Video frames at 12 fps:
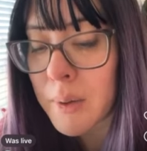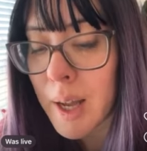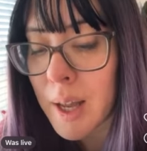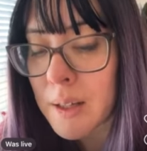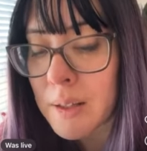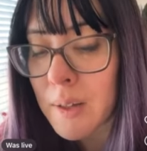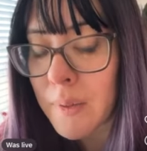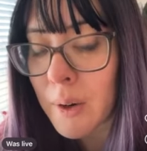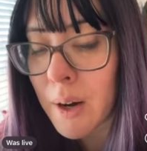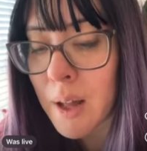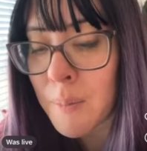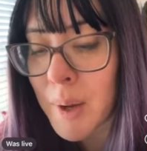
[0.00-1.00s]
So again, if
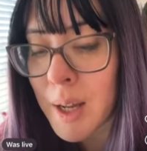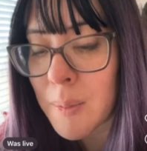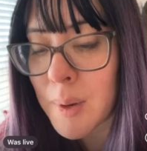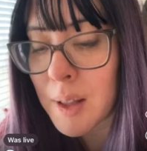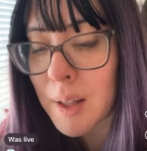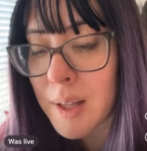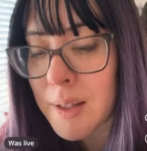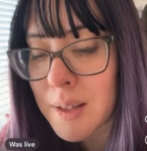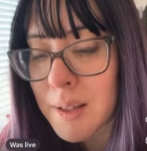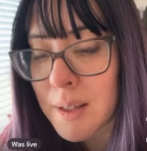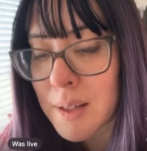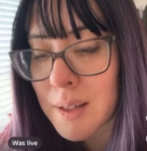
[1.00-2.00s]
you're not on my email
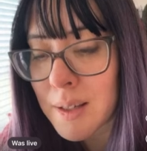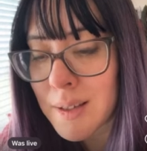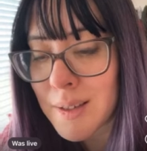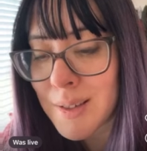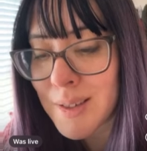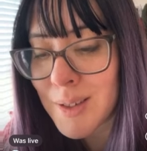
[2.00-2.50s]
list,